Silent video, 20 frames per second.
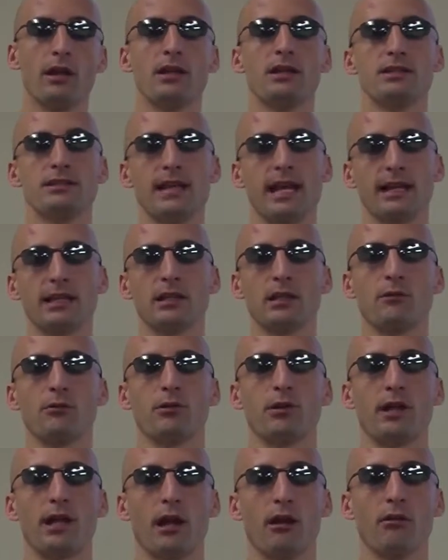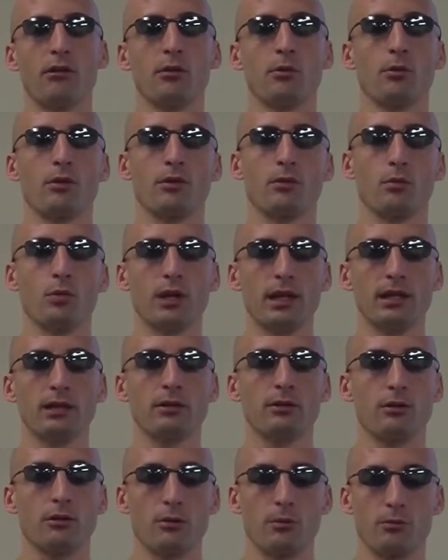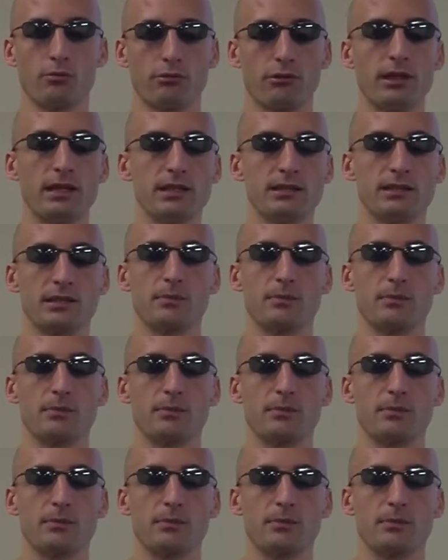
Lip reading: Secondly, if you're in an area where the wind or the breeze